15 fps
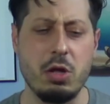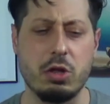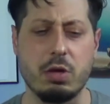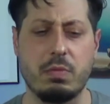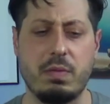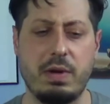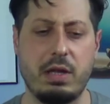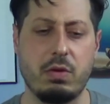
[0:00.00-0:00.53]

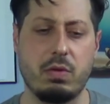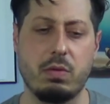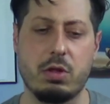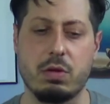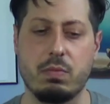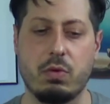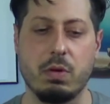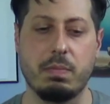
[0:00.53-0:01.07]
going to be doing
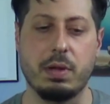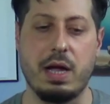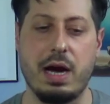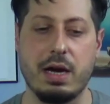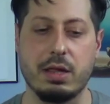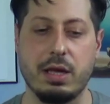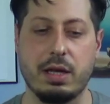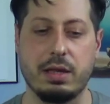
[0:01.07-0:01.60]
some more
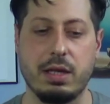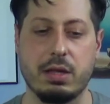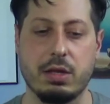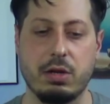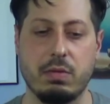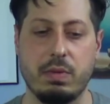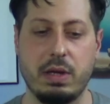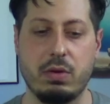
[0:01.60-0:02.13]
blocks like this, and
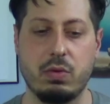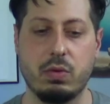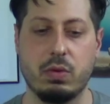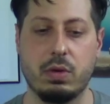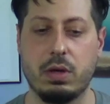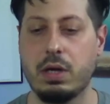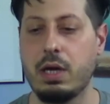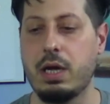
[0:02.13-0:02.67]
it'll be
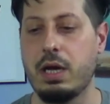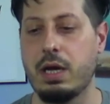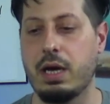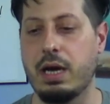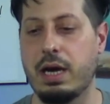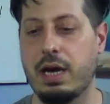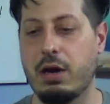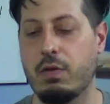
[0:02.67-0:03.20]
cool.
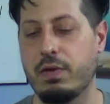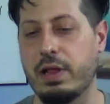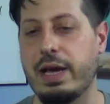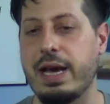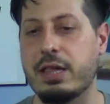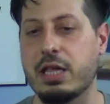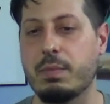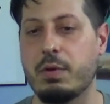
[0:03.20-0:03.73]
Over the
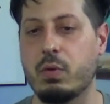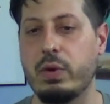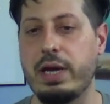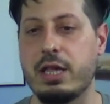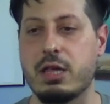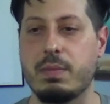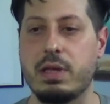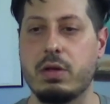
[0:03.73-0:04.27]
last couple
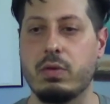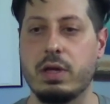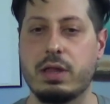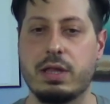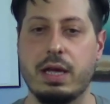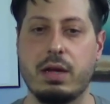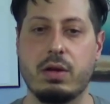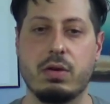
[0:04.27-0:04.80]
weeks, I've been doing a
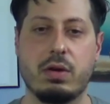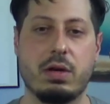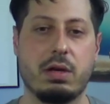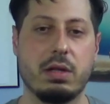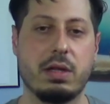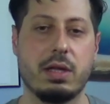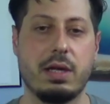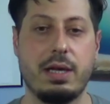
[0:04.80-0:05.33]
thing
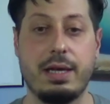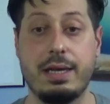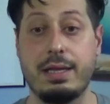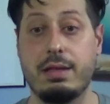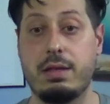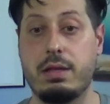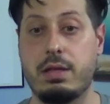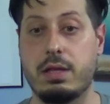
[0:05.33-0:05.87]
called
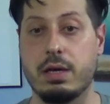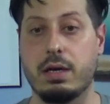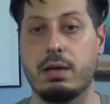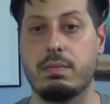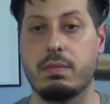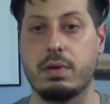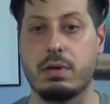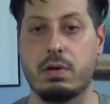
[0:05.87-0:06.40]

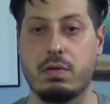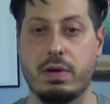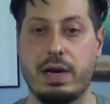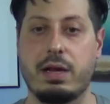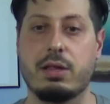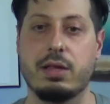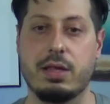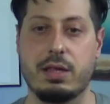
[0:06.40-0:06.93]
Dumb
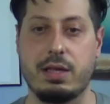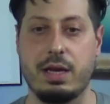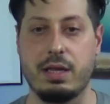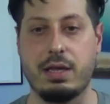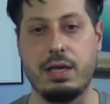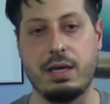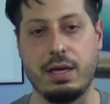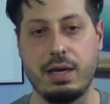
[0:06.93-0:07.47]
Craigslist
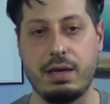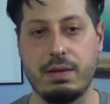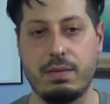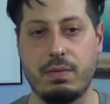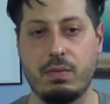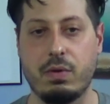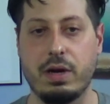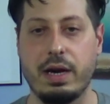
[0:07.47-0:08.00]
Antiquing,
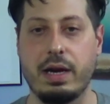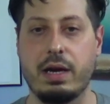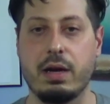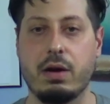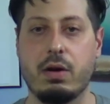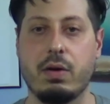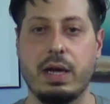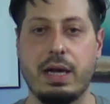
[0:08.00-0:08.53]
where I
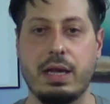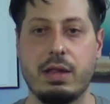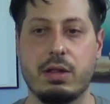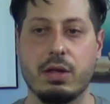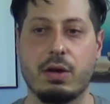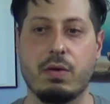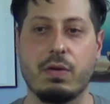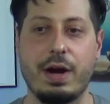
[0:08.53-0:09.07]
go into
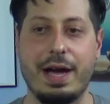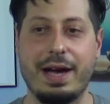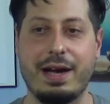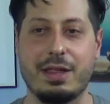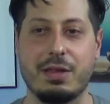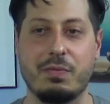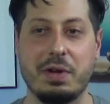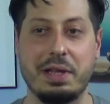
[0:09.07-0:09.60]

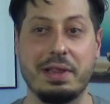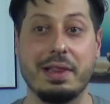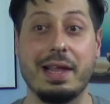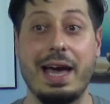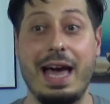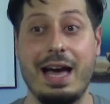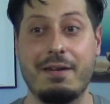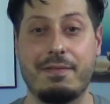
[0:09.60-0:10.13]
Craig's and we
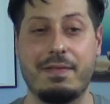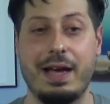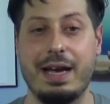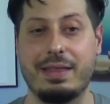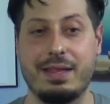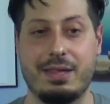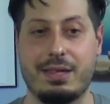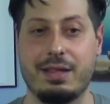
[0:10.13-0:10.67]
laugh at
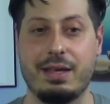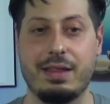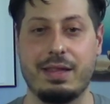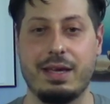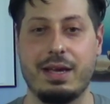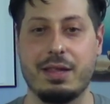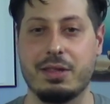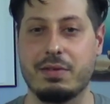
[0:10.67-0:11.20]
the silly
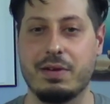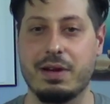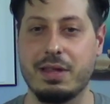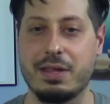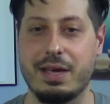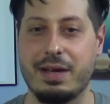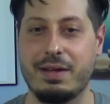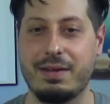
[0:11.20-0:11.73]
things that are on
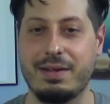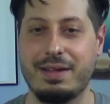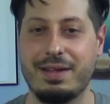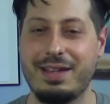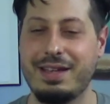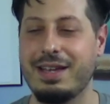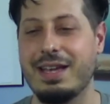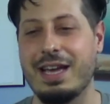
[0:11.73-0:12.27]
sale,
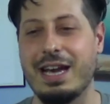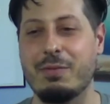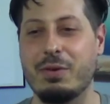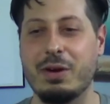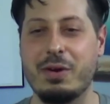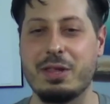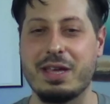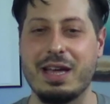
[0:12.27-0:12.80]
and we
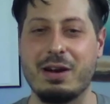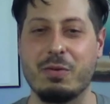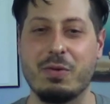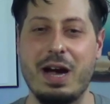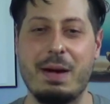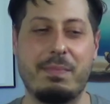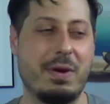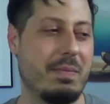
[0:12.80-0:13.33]
always kind of
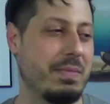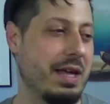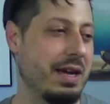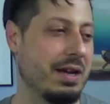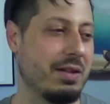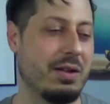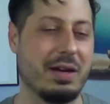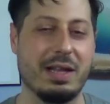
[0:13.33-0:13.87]
wrap up
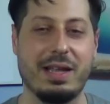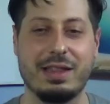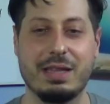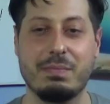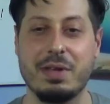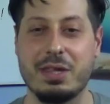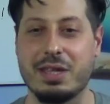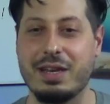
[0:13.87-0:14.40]
taking a look at like the
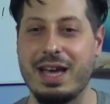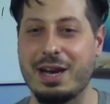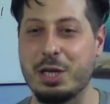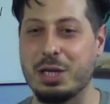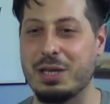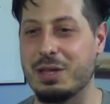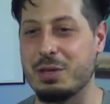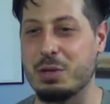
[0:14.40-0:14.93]

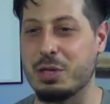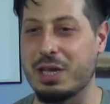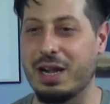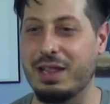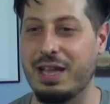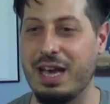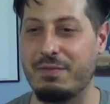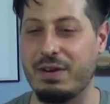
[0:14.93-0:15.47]
misconnections and just kind of
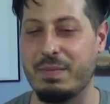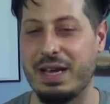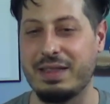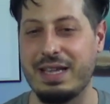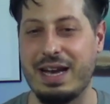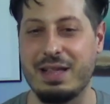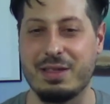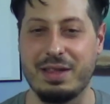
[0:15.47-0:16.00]
laughing about
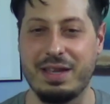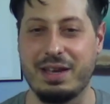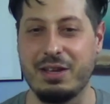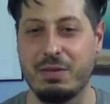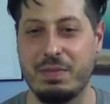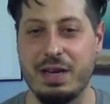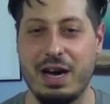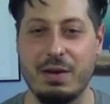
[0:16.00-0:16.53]
that. So I think
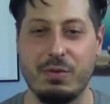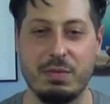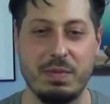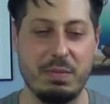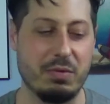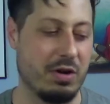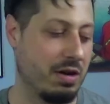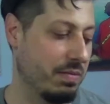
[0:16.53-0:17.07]
he'll be on with me
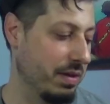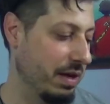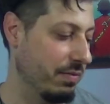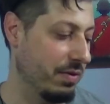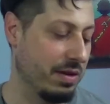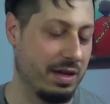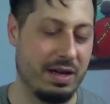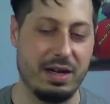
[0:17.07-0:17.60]
probably, and
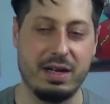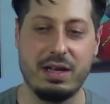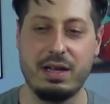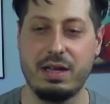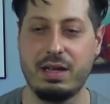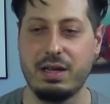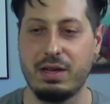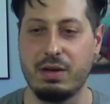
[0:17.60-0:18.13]
we'll
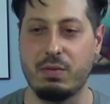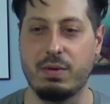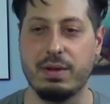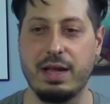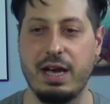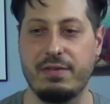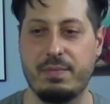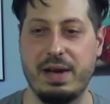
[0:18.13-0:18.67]

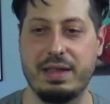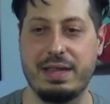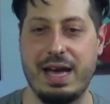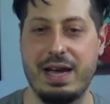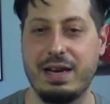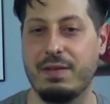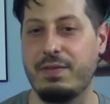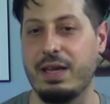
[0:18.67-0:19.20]
laugh about
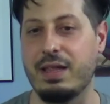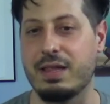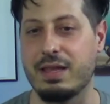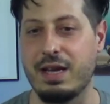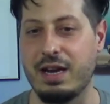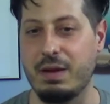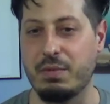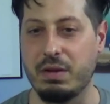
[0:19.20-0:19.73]
that. And if he's
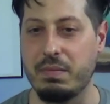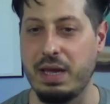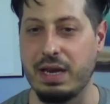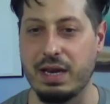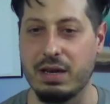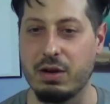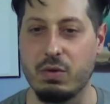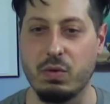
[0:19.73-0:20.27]
not able to make
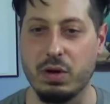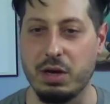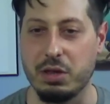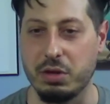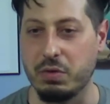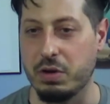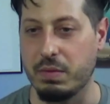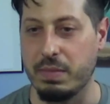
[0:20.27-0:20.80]
it, no worries,
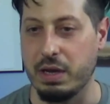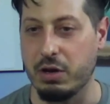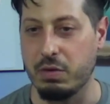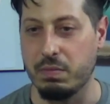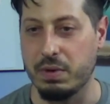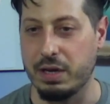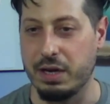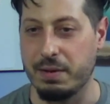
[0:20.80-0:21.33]
I'll do it on my
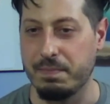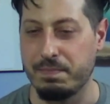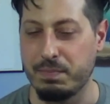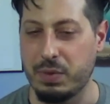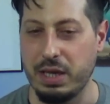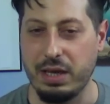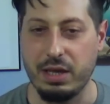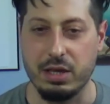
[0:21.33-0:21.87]
own. But I
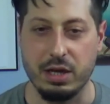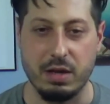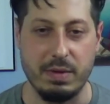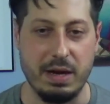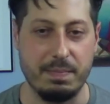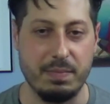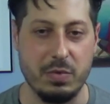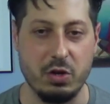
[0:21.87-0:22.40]
think he's gonna come
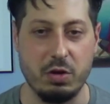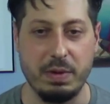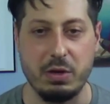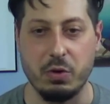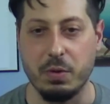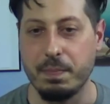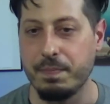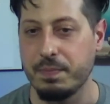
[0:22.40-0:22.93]
on, so it'll be
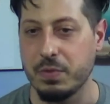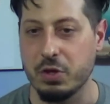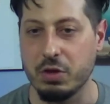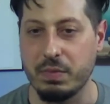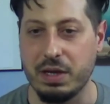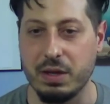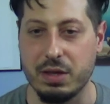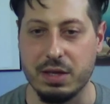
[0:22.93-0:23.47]
cool. So it'll
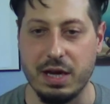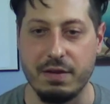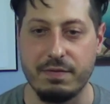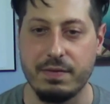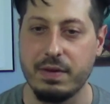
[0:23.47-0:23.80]
be good stuff.